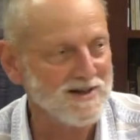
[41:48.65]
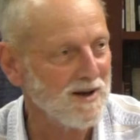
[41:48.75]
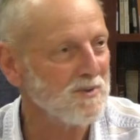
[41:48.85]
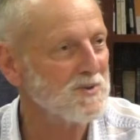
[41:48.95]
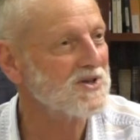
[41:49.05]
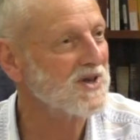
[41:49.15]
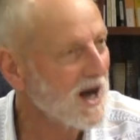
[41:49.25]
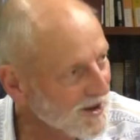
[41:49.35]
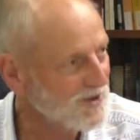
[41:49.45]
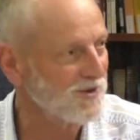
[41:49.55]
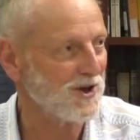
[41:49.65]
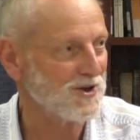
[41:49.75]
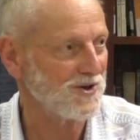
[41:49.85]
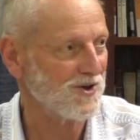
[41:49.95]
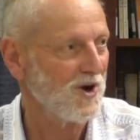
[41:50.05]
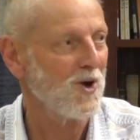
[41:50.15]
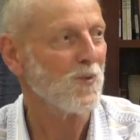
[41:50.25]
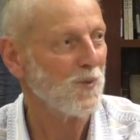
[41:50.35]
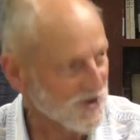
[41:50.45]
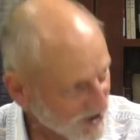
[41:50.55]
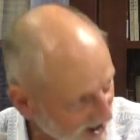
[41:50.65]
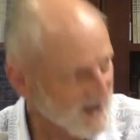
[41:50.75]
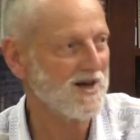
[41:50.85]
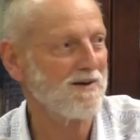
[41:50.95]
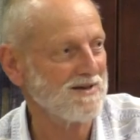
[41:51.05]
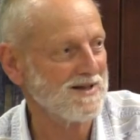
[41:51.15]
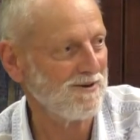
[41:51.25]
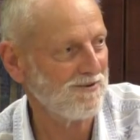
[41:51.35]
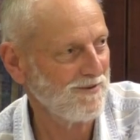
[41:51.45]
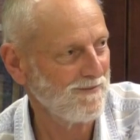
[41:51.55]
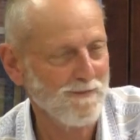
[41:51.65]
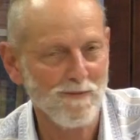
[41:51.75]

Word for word: something which is unconditioned, which does have a self.